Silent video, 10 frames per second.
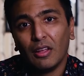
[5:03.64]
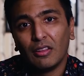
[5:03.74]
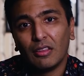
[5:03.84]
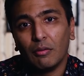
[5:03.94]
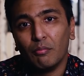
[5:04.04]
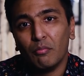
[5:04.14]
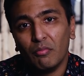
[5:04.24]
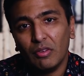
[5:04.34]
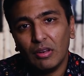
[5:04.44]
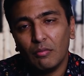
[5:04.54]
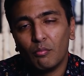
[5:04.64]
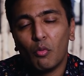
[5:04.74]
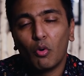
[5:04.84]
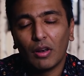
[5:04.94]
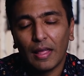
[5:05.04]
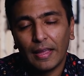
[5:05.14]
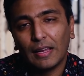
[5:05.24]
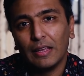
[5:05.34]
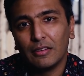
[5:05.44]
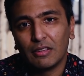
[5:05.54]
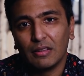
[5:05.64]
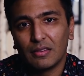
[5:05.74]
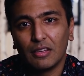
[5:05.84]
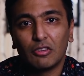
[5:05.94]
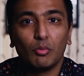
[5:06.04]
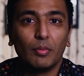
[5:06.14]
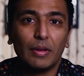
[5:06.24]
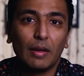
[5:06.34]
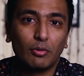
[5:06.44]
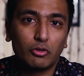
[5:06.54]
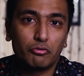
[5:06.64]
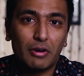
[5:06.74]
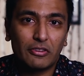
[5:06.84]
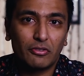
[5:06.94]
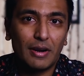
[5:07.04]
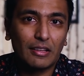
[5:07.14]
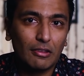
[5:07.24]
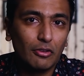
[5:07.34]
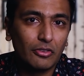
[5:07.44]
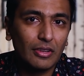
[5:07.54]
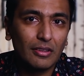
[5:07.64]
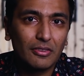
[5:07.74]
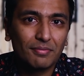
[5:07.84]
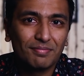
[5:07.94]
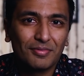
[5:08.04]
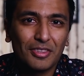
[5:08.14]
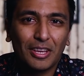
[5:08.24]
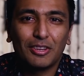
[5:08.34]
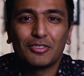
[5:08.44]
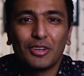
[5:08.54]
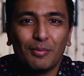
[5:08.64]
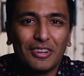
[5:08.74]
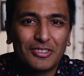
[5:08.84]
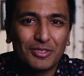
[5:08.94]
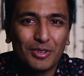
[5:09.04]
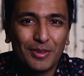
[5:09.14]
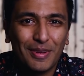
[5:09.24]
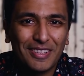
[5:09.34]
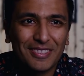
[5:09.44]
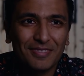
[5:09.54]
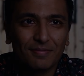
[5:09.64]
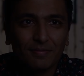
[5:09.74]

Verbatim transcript: the more likely it is that you will be able to resurrect those cells. Thank you so much. All the best.